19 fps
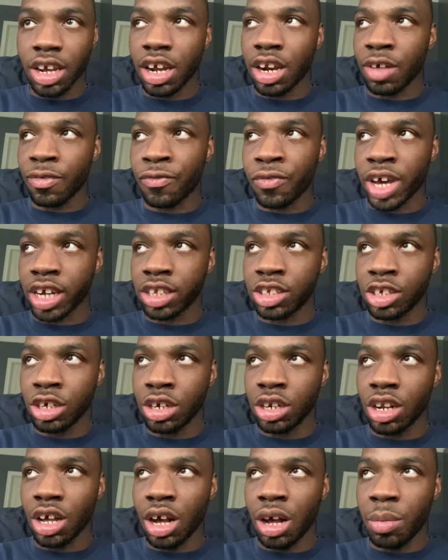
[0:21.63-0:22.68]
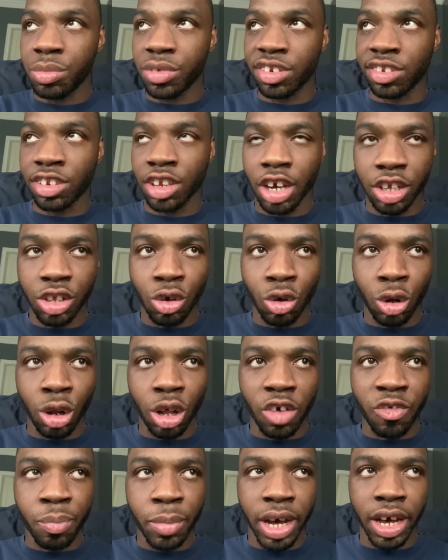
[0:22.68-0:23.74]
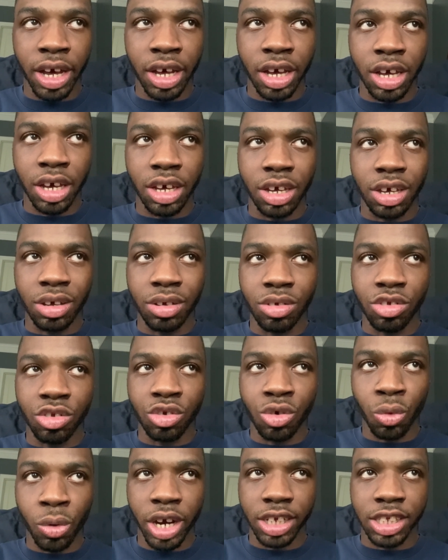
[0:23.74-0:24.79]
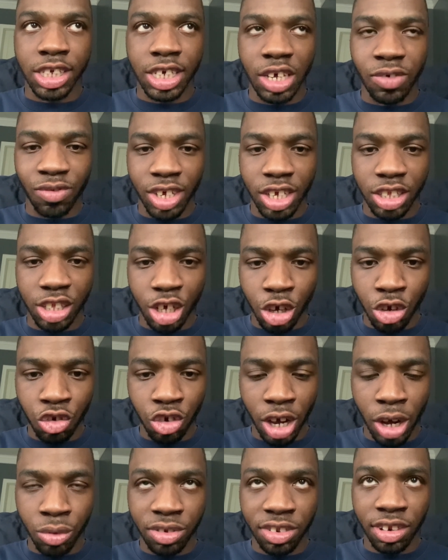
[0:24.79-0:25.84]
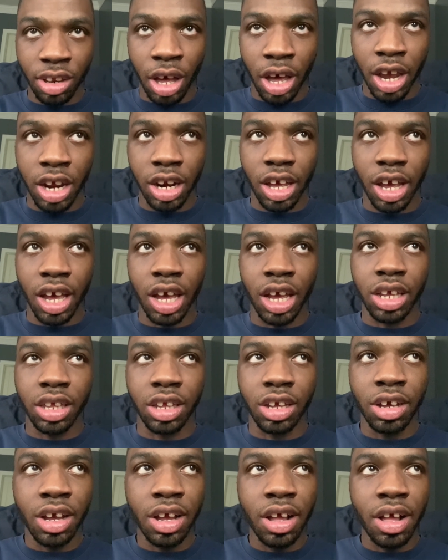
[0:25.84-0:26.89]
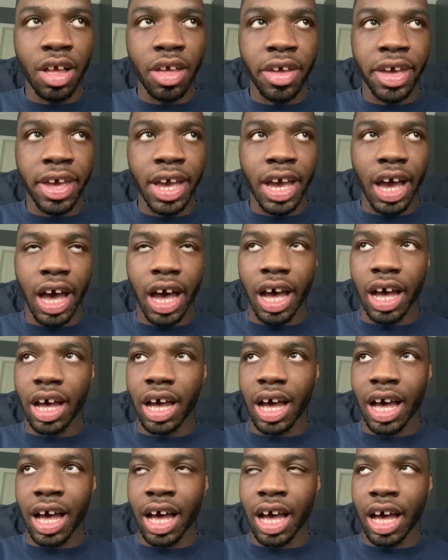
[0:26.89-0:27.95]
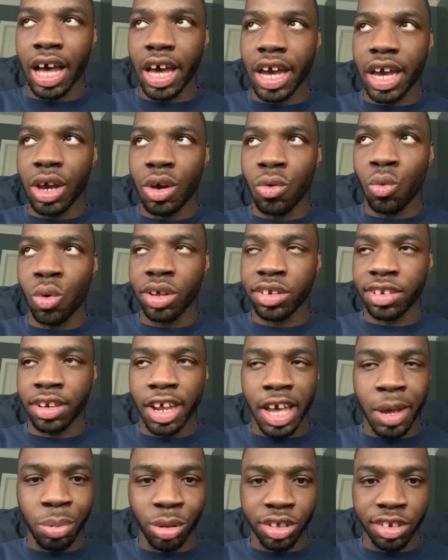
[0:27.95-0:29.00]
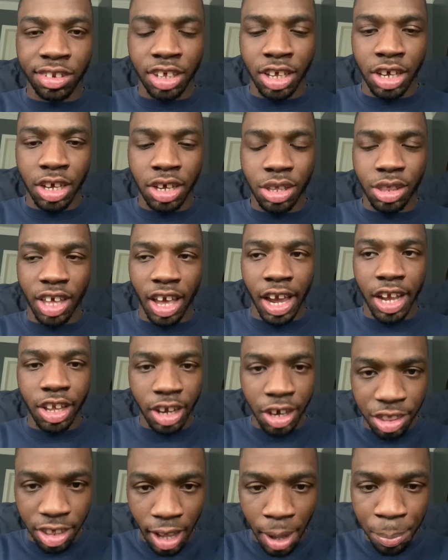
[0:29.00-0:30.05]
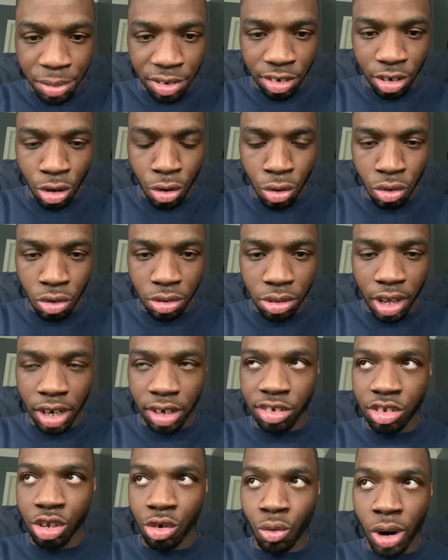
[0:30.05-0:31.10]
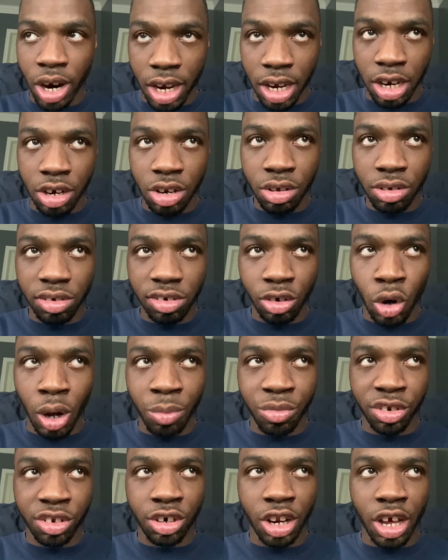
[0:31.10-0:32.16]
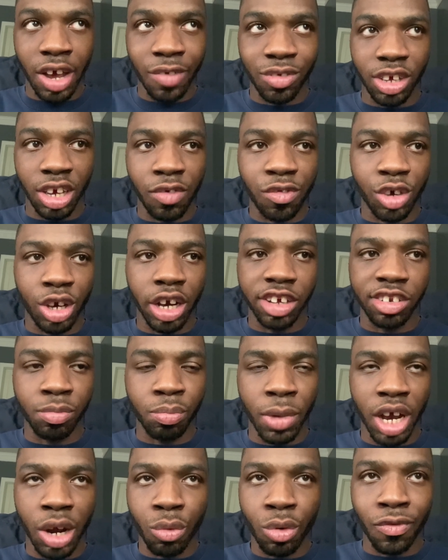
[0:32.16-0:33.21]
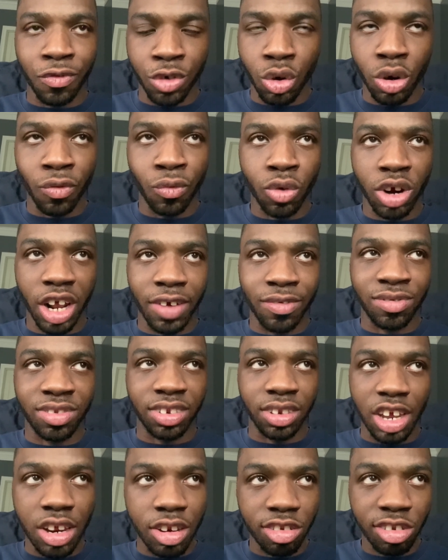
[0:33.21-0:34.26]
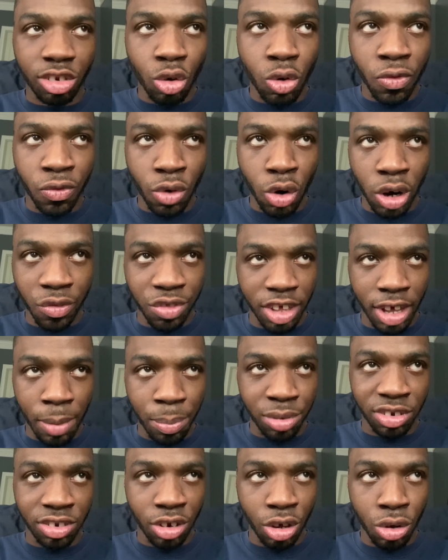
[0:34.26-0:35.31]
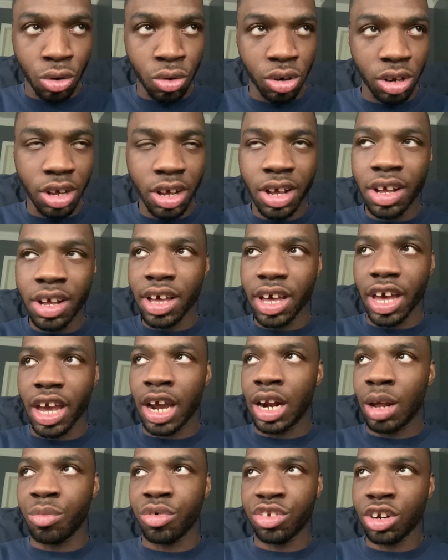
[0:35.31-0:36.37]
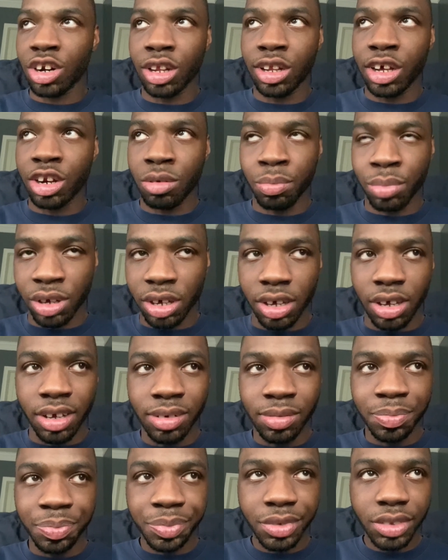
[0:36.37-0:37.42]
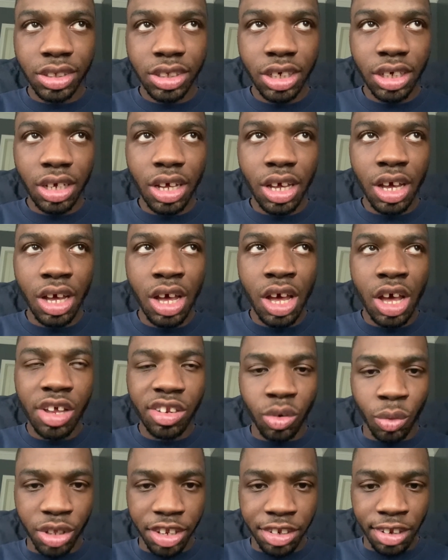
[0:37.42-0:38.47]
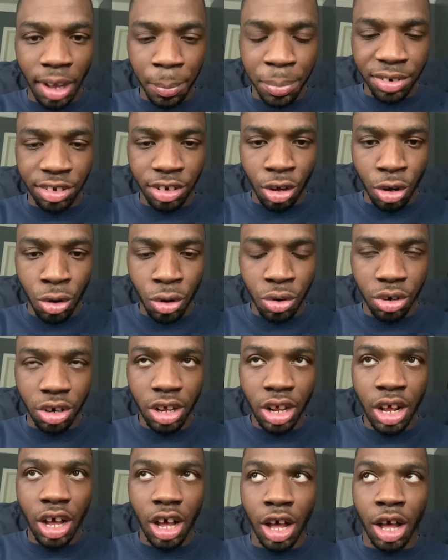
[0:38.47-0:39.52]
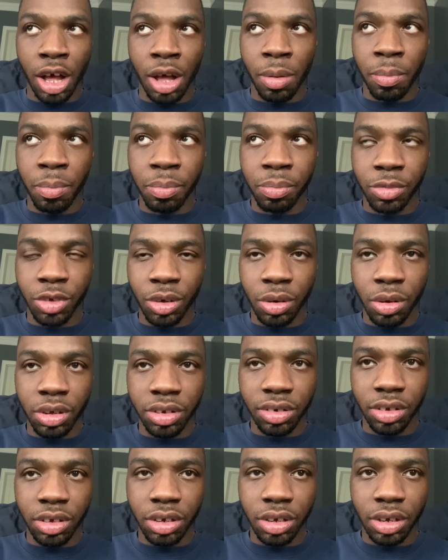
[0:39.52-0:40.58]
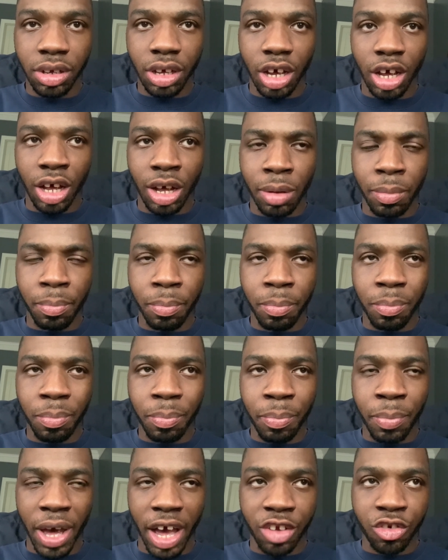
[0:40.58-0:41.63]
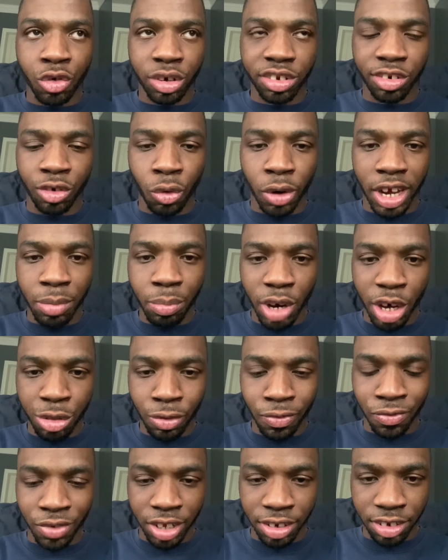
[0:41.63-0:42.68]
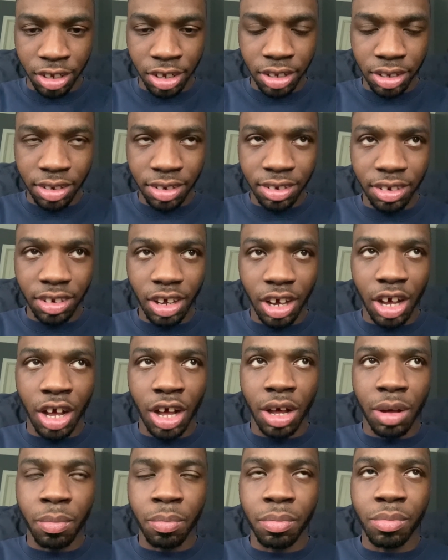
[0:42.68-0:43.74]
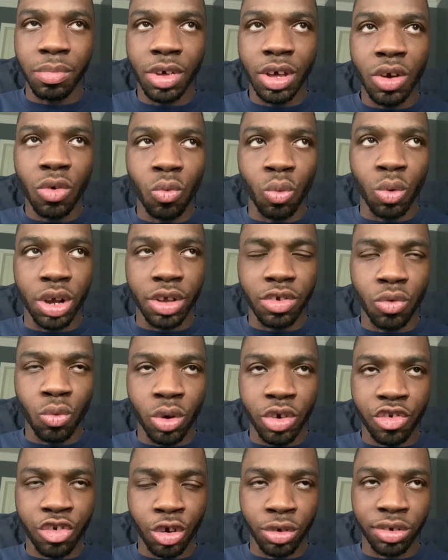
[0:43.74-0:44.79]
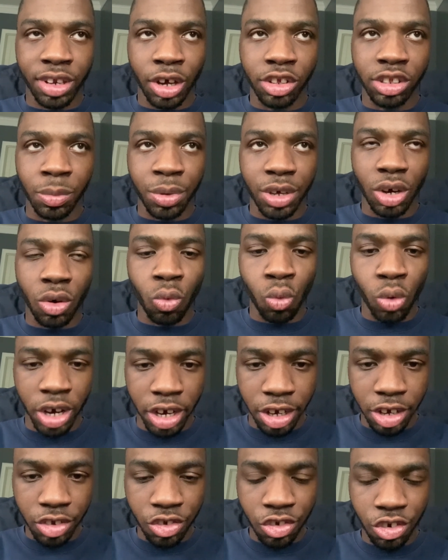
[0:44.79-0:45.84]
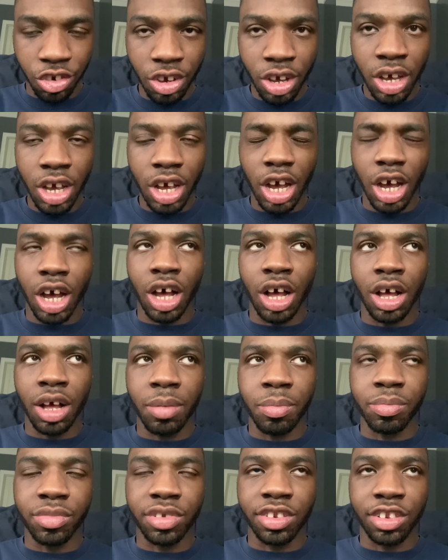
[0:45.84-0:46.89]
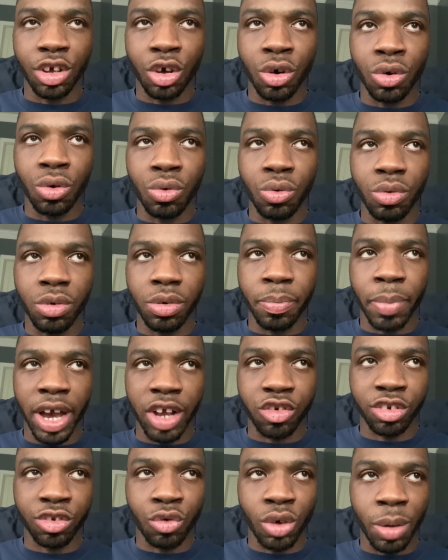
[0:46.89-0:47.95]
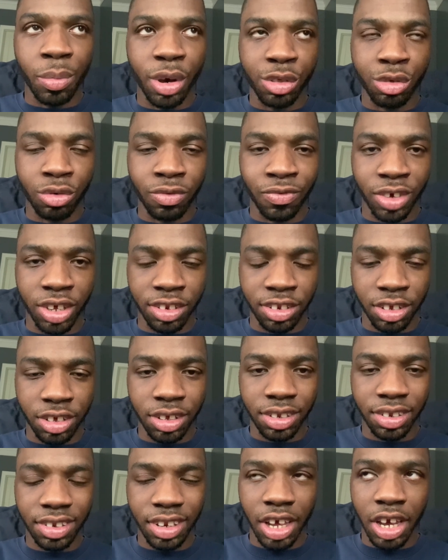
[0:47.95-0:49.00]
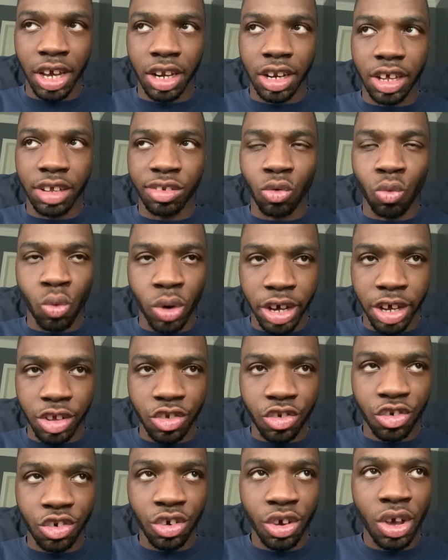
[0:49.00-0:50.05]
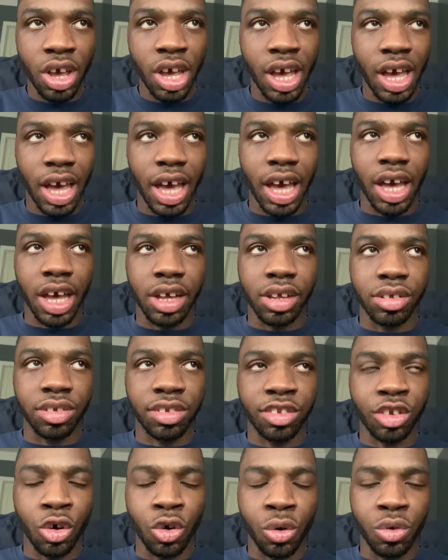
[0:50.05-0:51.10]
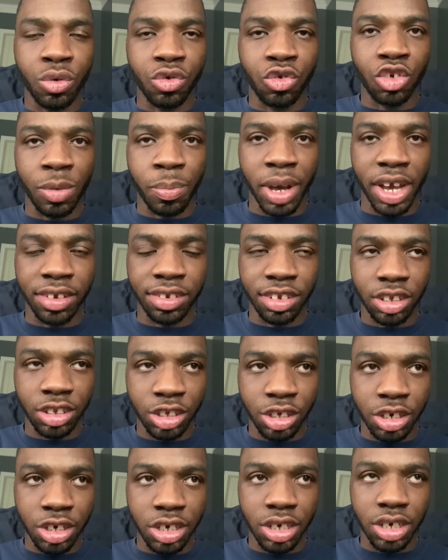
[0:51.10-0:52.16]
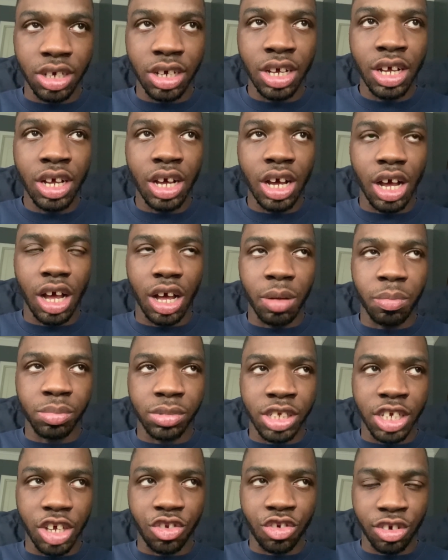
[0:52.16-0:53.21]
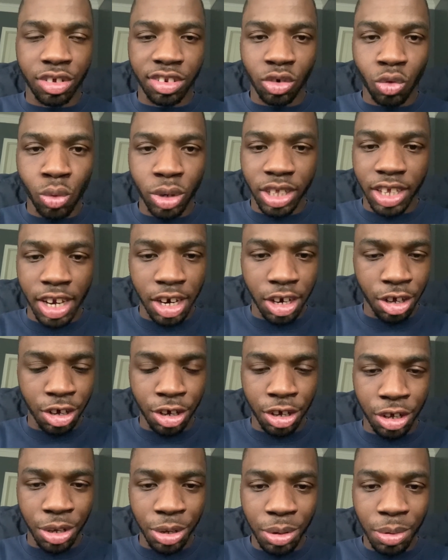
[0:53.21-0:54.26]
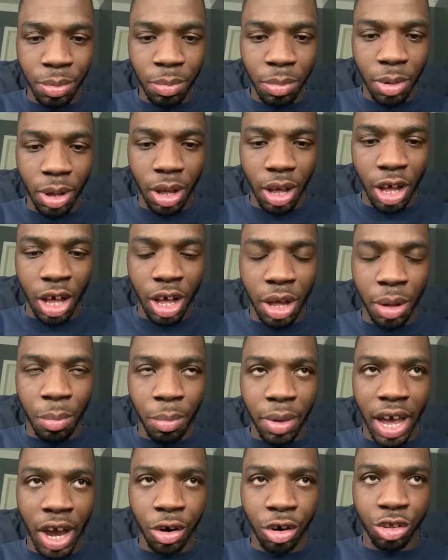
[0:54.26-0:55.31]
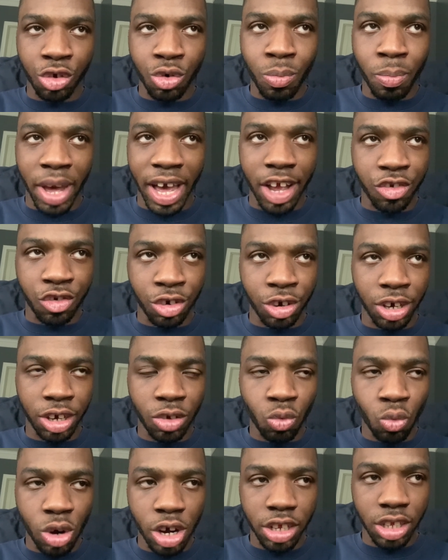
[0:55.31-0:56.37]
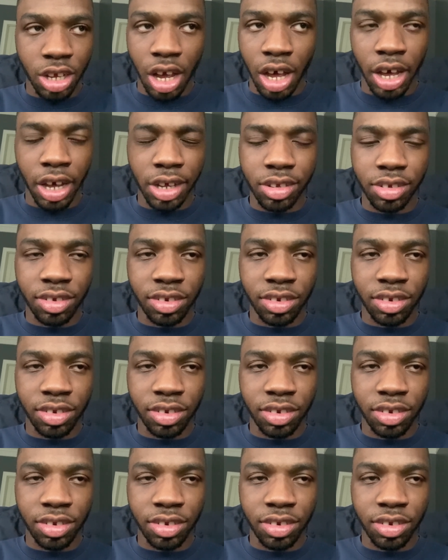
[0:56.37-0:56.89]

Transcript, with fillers: It affected um the signal of my DirecTV dish outside, and I wasn't able to see the ending of the episode thanks to the rain, so I'm just going to have to give you guys my review of what I've seen so far of the episode, and I'm just going to let it be. So in this episode, um, um, Patrick's grandmother visits, um, which, which turns out to be a witch. Um, so Patrick's grandmother visits, and it's a witch, and so she basically um, teaches Squidina um, how to do magic and whatnot.